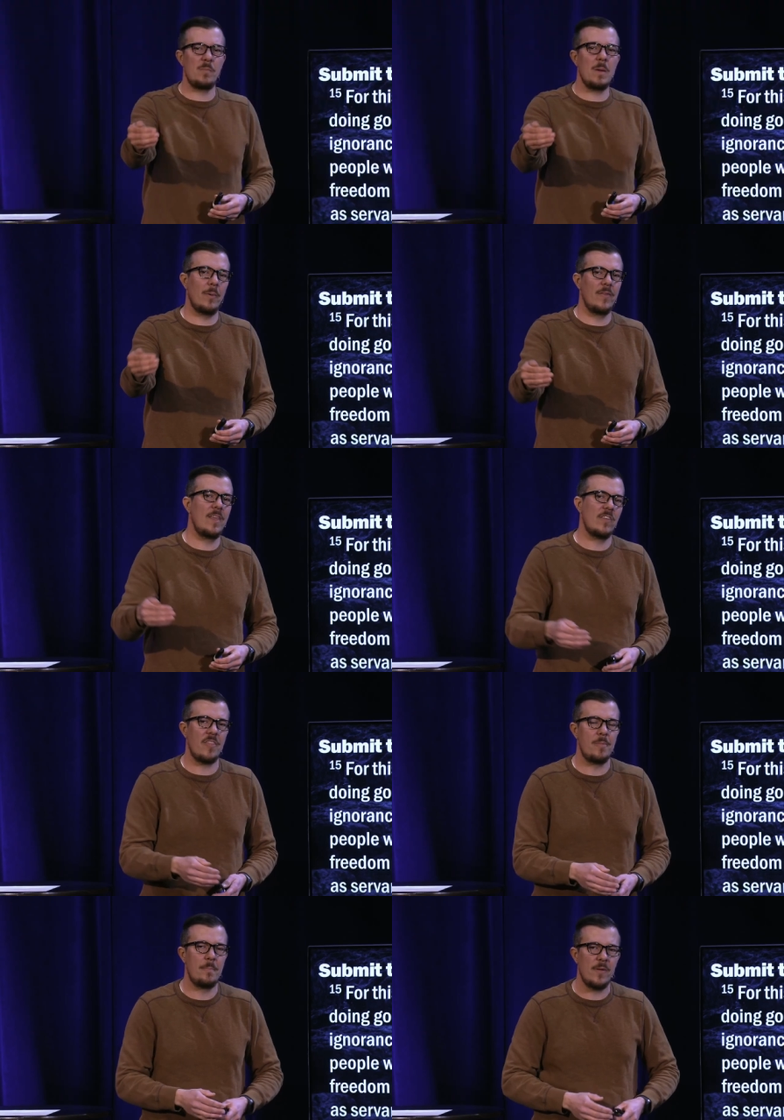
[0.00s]
people in these
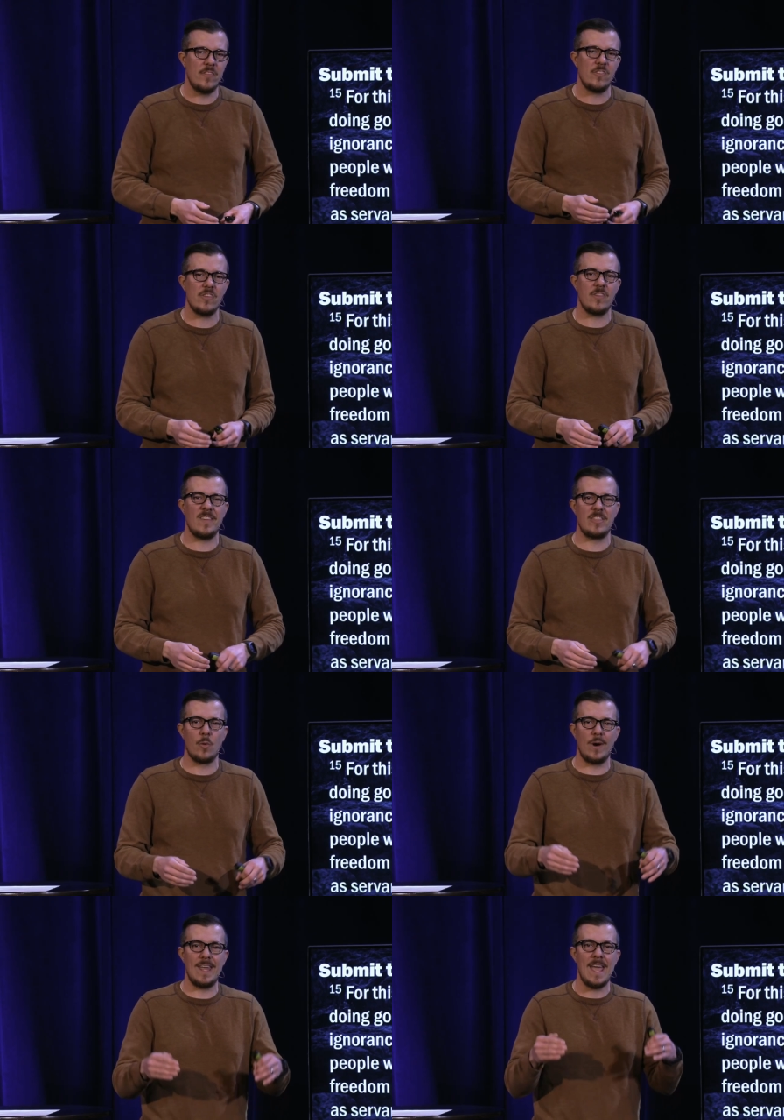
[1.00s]
uh, positions of
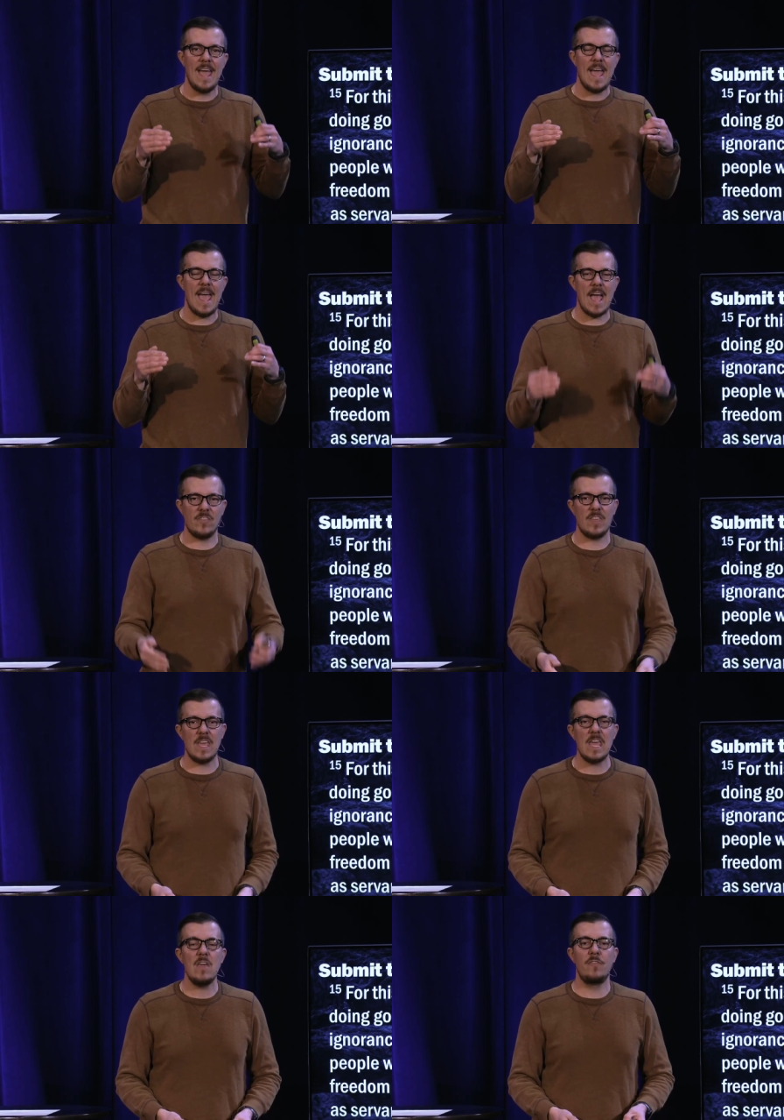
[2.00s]
authority as
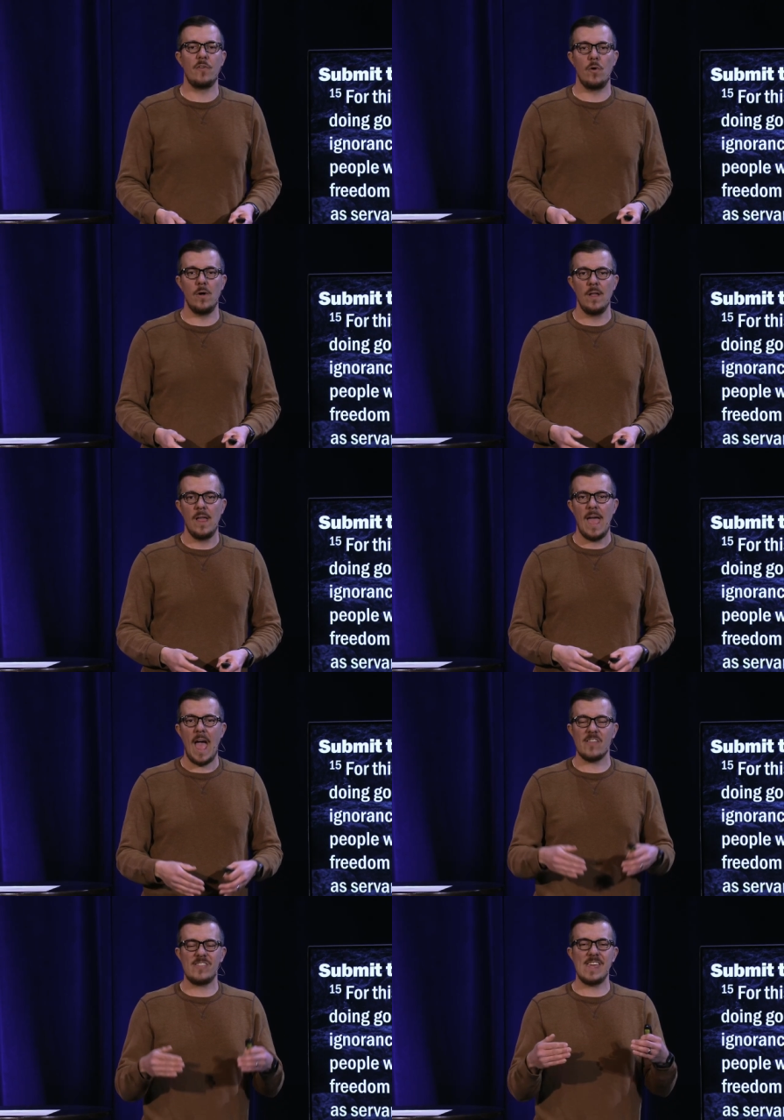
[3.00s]
evil,
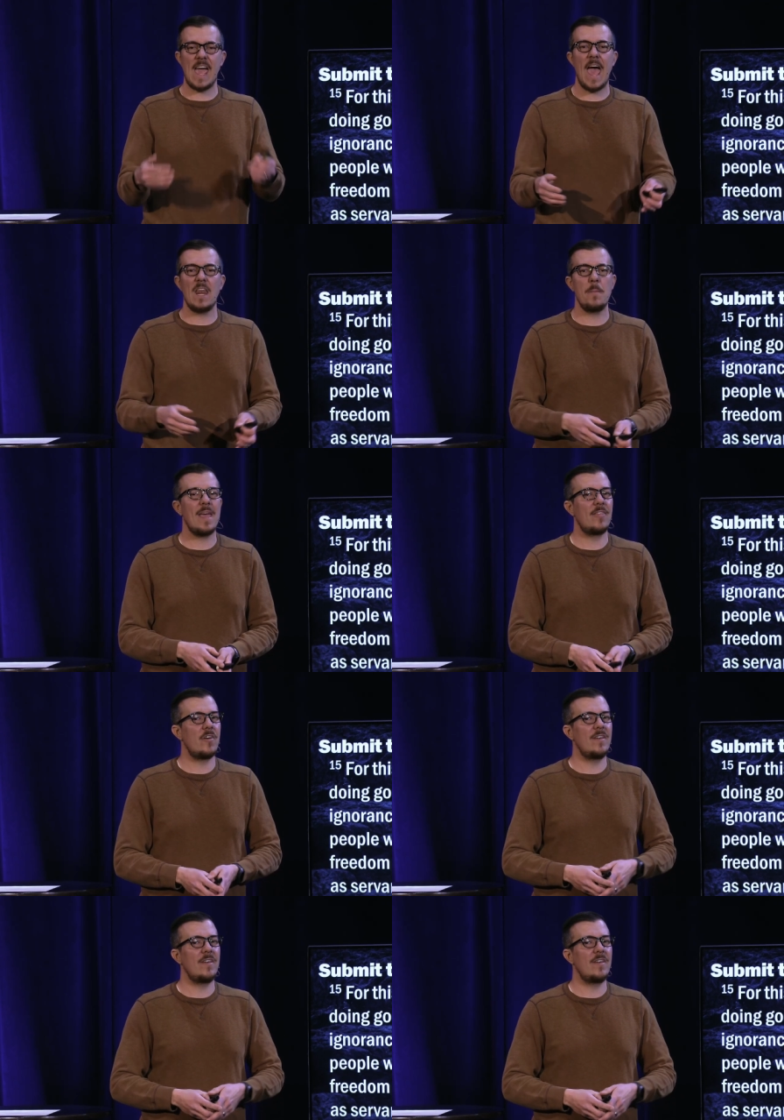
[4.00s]
as the enemy, and they're